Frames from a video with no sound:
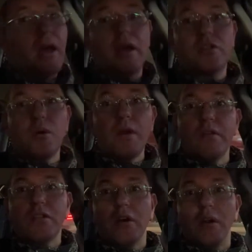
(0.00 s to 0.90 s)
So many of
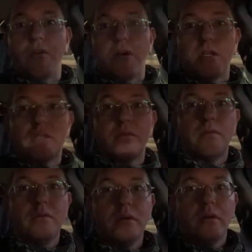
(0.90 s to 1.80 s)
us are immigrants.
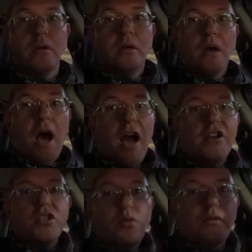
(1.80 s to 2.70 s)
I
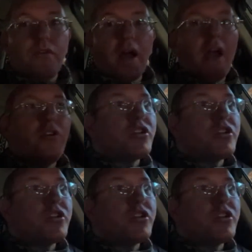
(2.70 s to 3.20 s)
used to work for an Irish